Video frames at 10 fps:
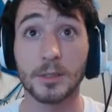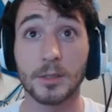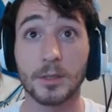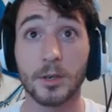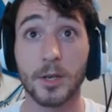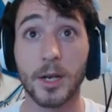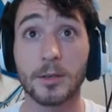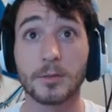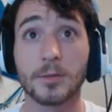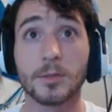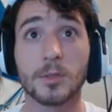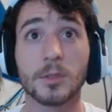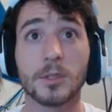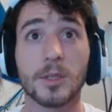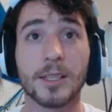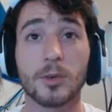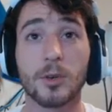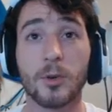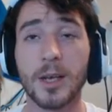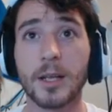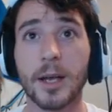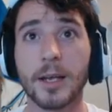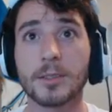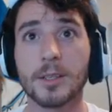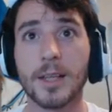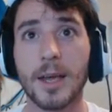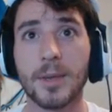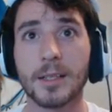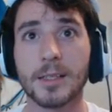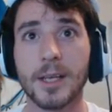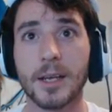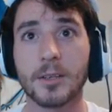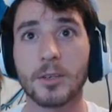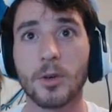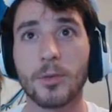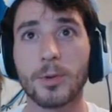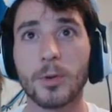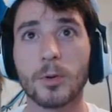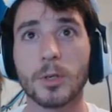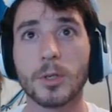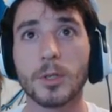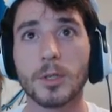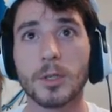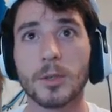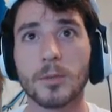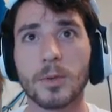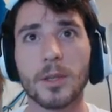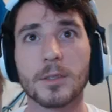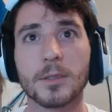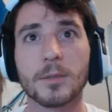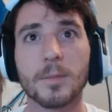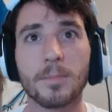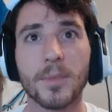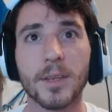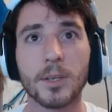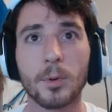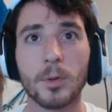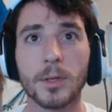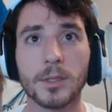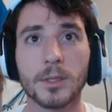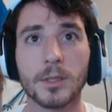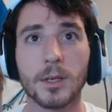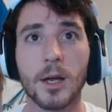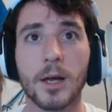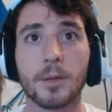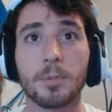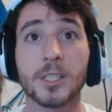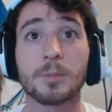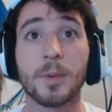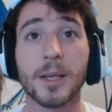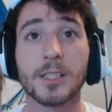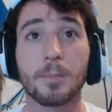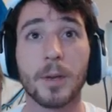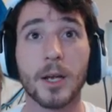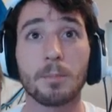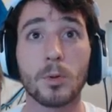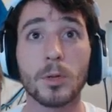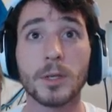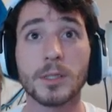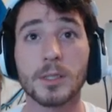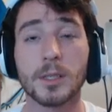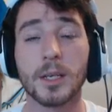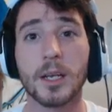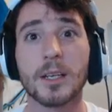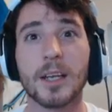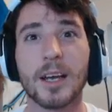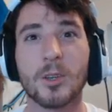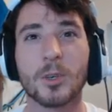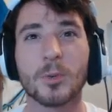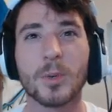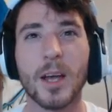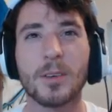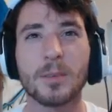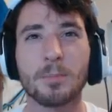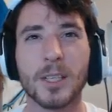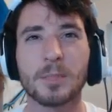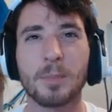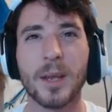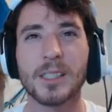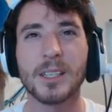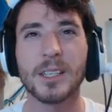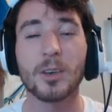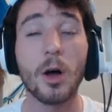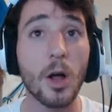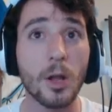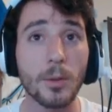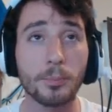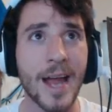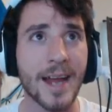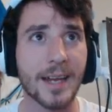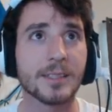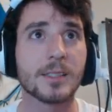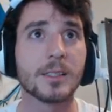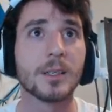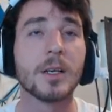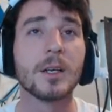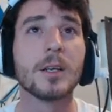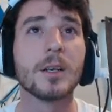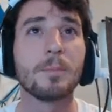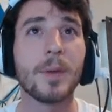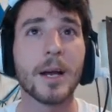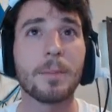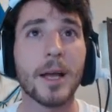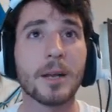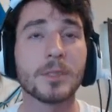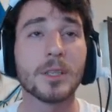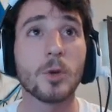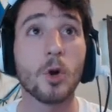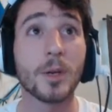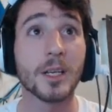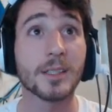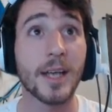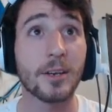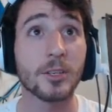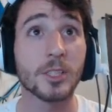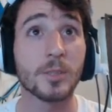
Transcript: Alright. So that's a green light, so that means I can go through. What are these? These are bullets. I press space to pick up bullets, and I look around, press space near all brackets. Pick up items that open containers.